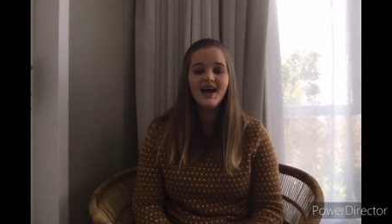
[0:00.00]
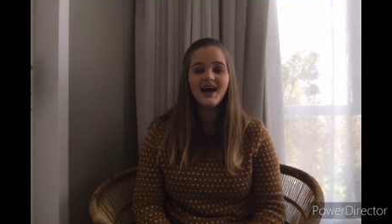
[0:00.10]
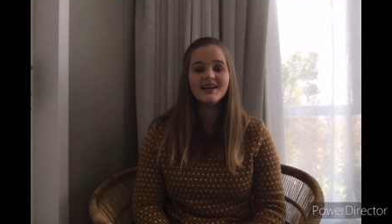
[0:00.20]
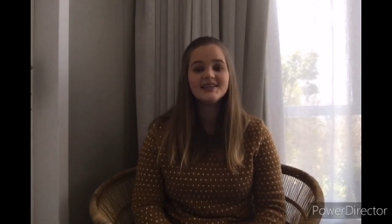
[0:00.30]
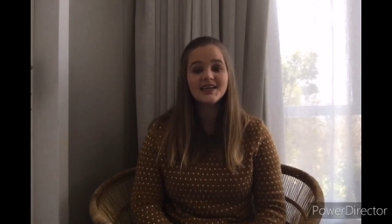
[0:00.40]

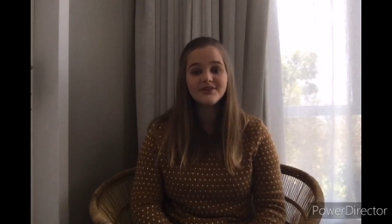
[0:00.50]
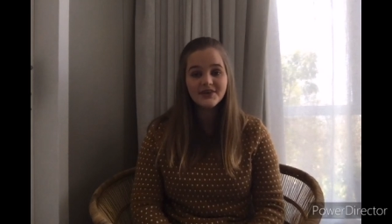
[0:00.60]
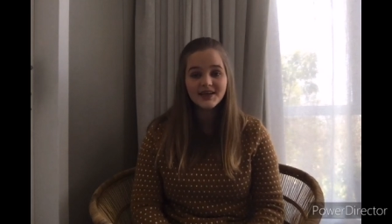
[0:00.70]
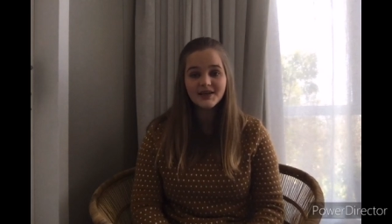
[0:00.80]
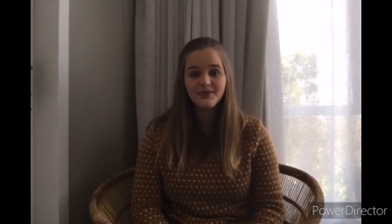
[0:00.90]
And it
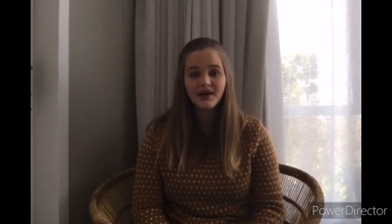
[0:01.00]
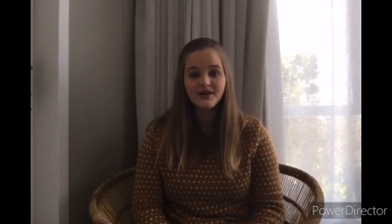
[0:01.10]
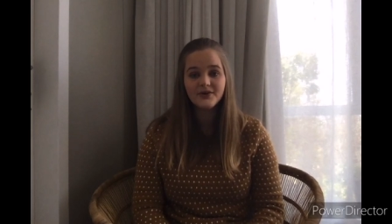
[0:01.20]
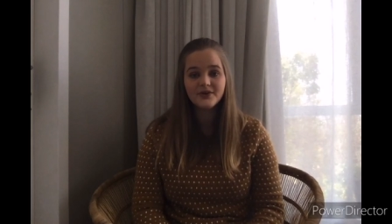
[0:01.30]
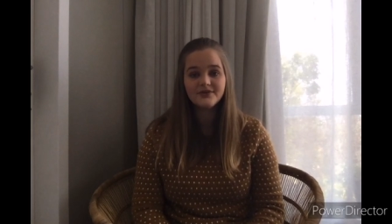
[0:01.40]
definitely paid
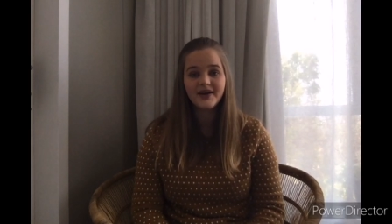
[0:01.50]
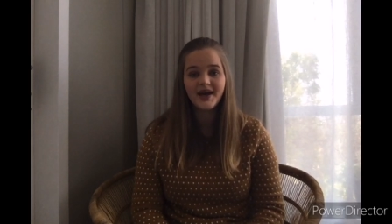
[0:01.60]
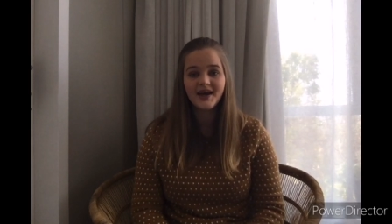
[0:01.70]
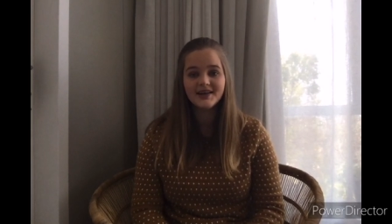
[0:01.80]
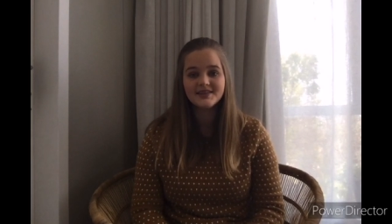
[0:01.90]
off,
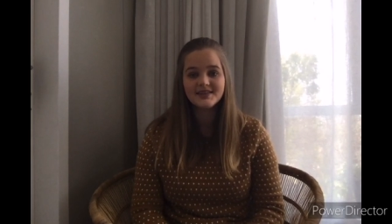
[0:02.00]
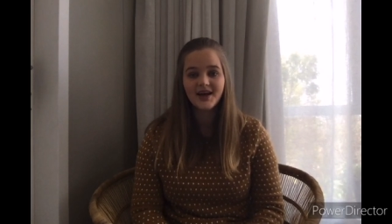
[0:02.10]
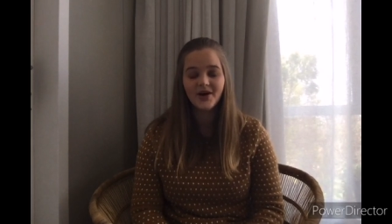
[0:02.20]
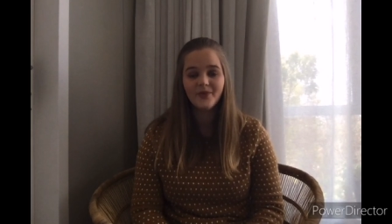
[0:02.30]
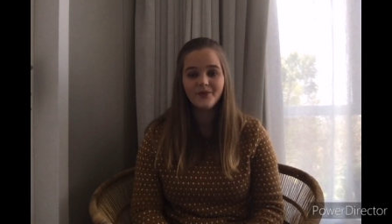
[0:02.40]
as
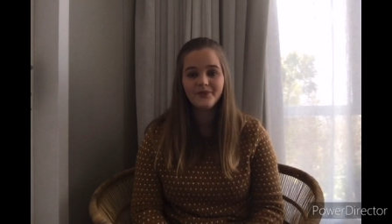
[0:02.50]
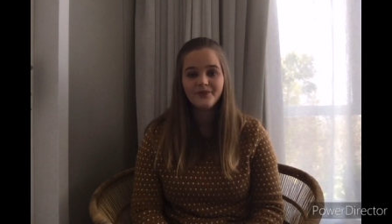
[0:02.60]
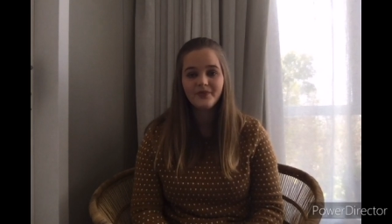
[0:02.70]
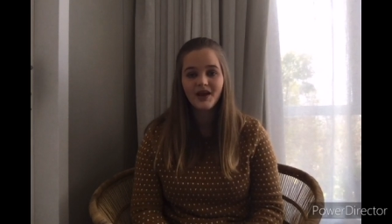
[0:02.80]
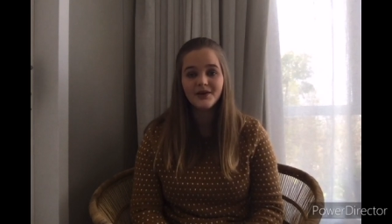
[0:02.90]

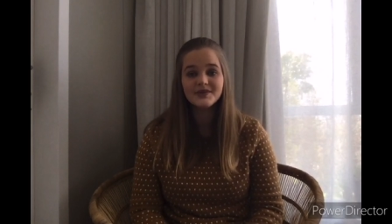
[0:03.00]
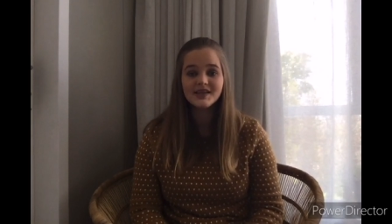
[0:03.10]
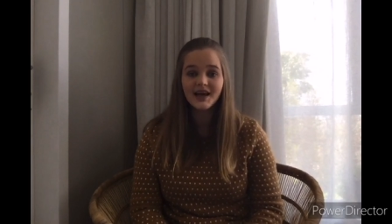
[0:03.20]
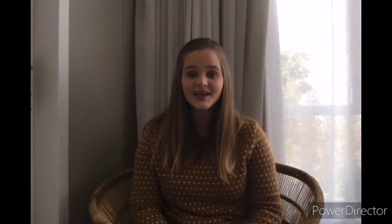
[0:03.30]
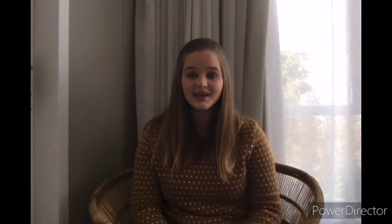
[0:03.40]
I was
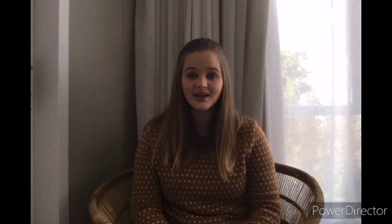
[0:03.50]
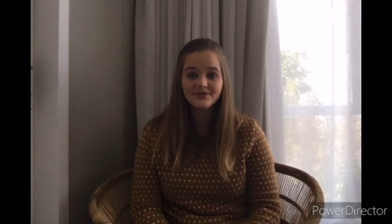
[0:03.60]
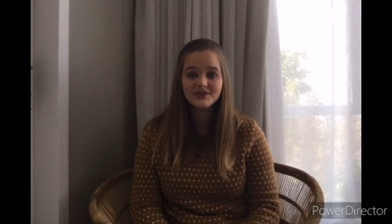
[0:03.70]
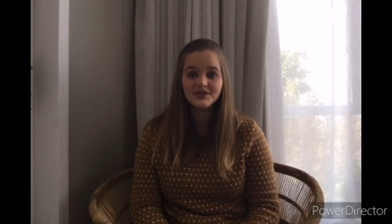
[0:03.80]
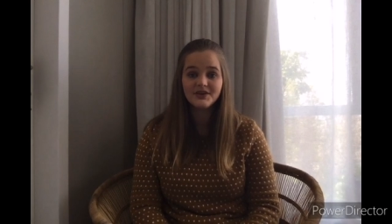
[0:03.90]
lucky enough
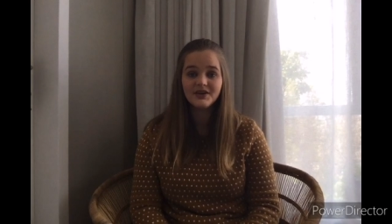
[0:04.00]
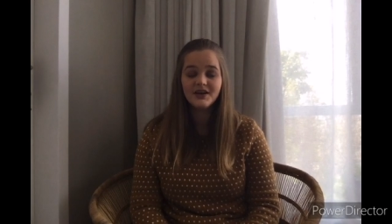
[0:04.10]
to